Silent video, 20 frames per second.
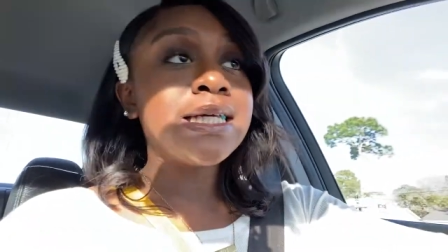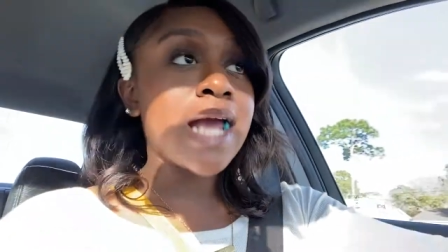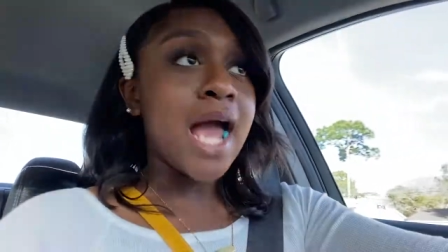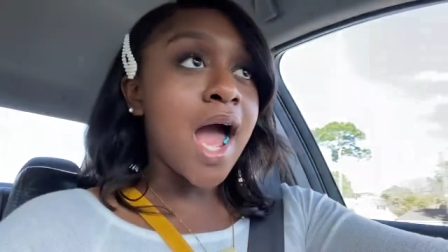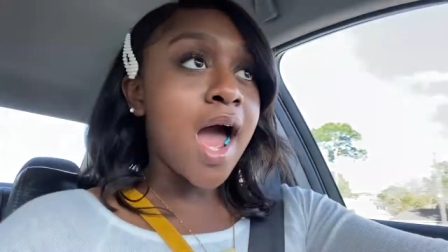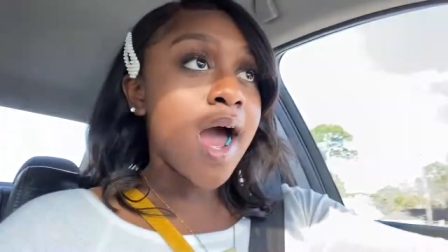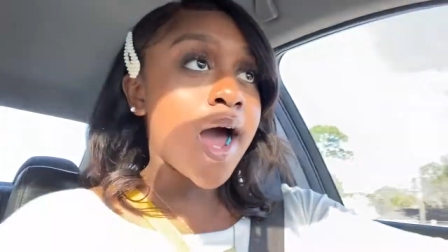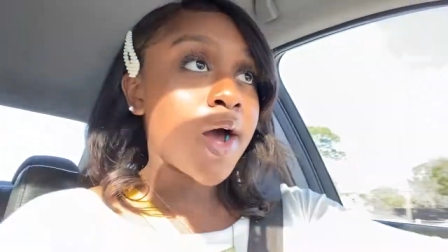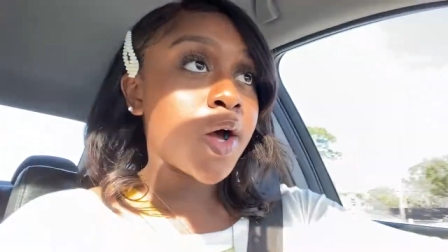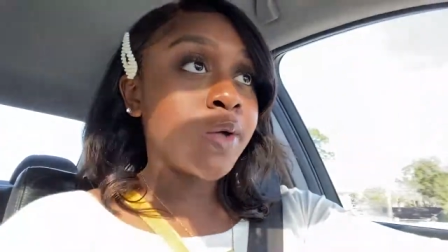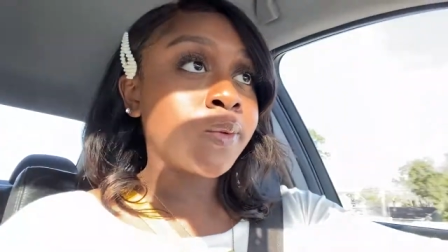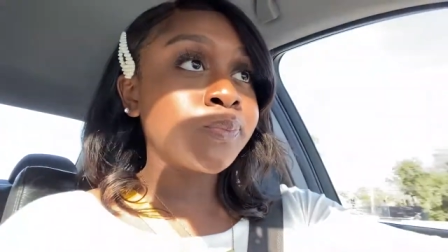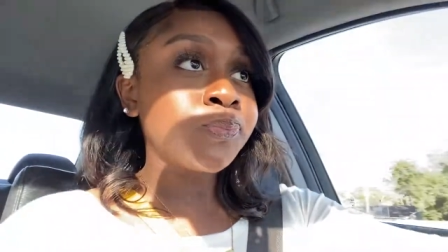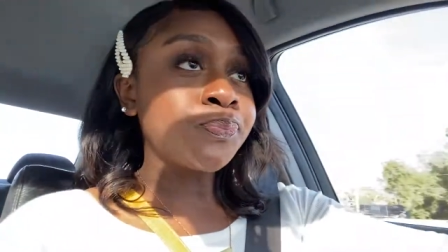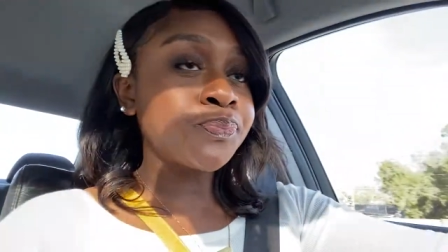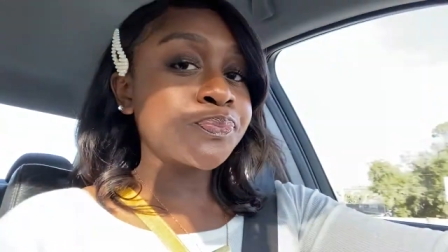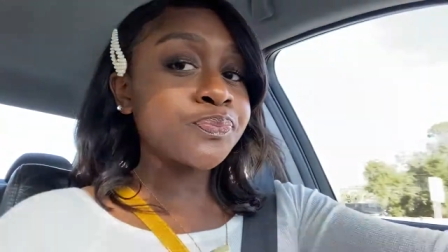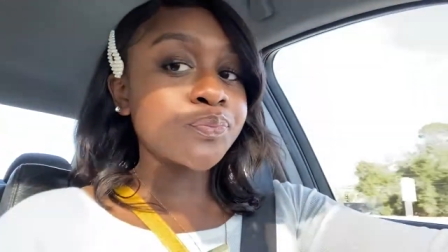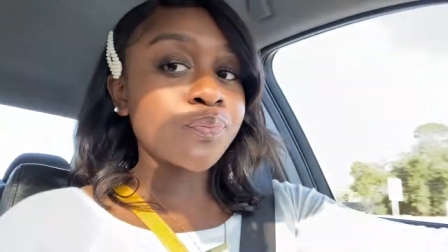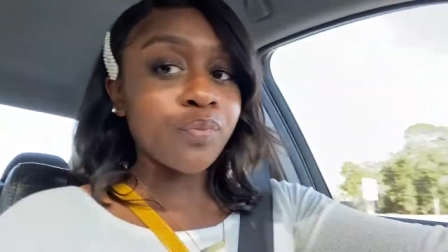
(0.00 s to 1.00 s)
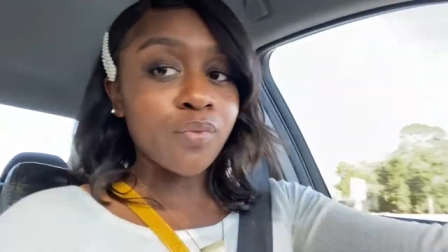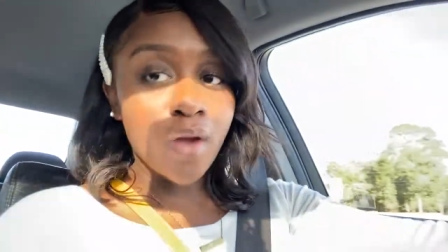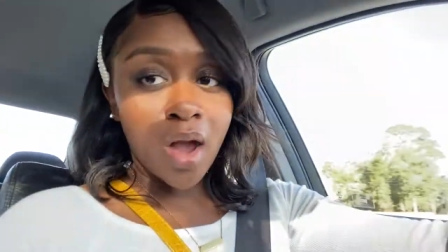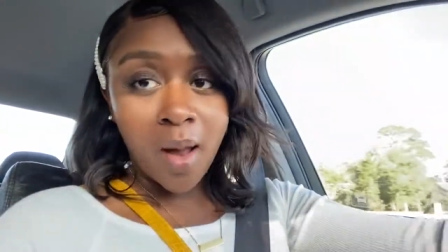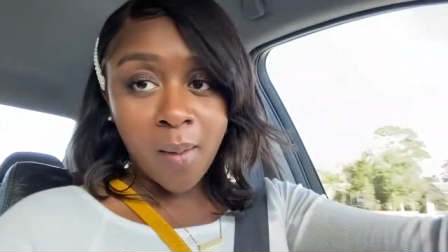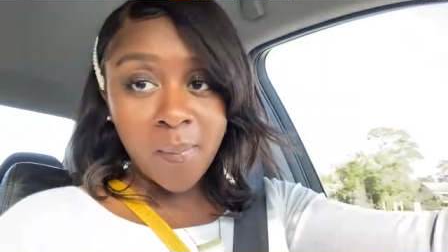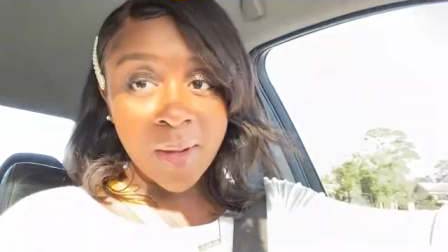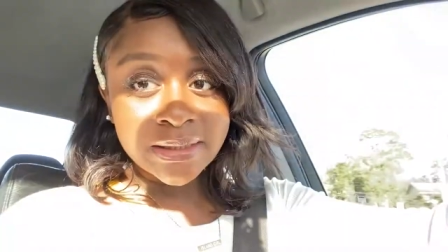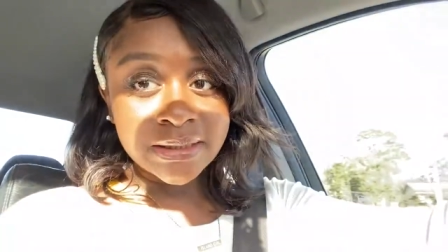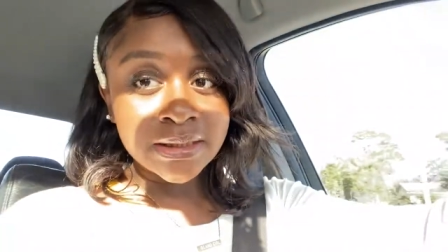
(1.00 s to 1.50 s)
yeah,
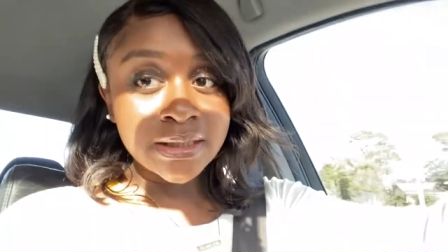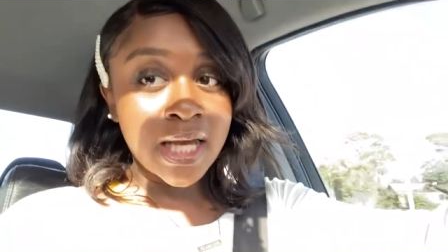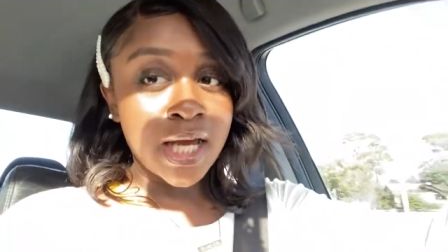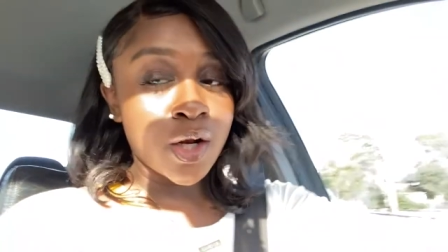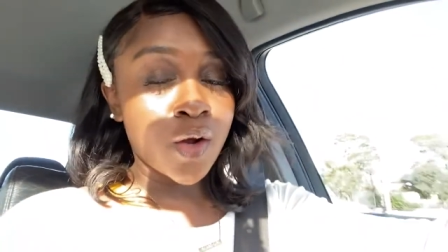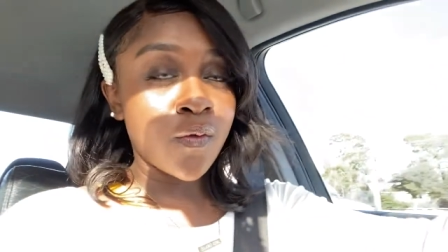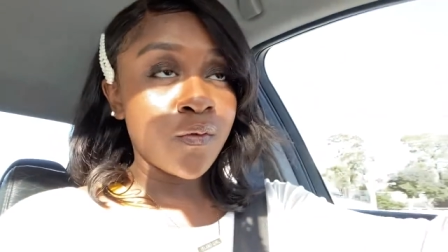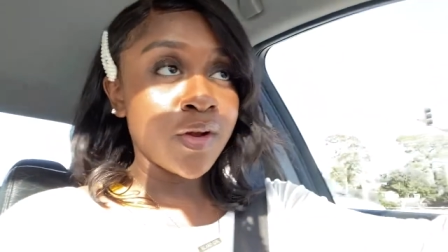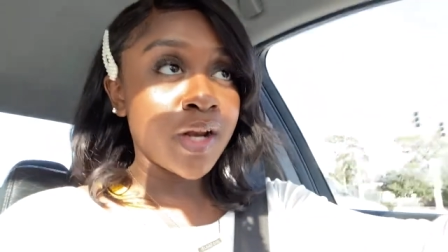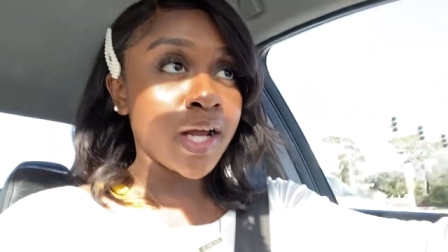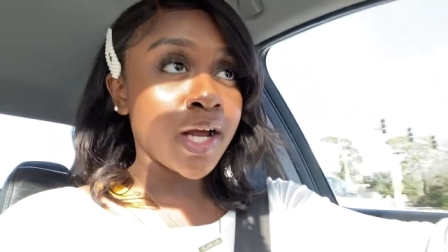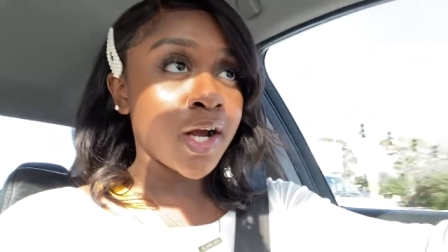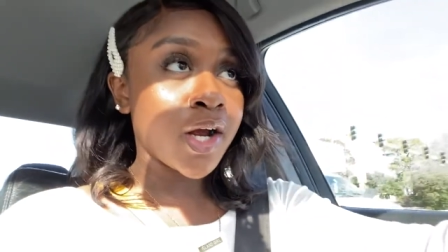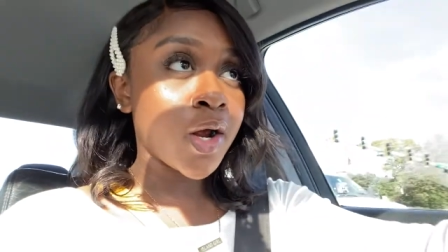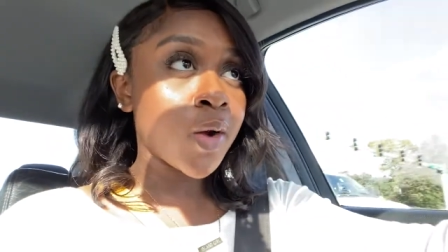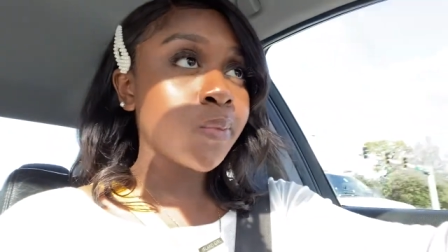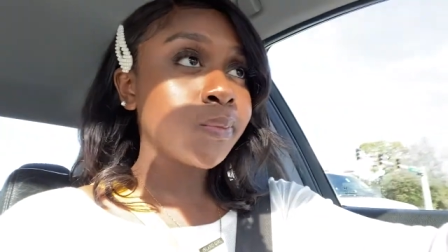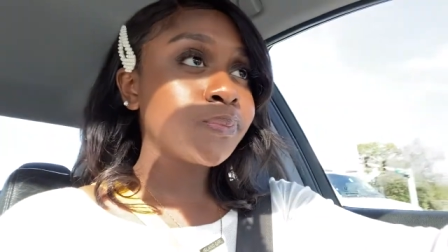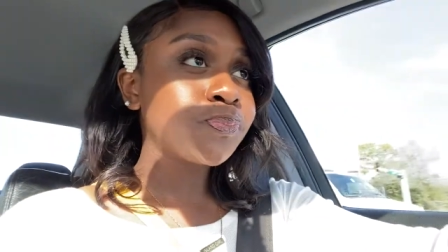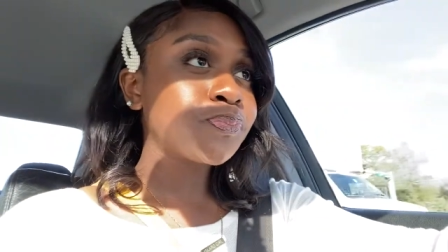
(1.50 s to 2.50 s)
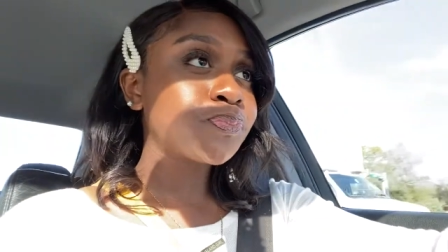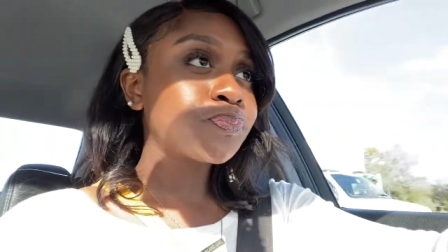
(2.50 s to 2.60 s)
I'm about to head over there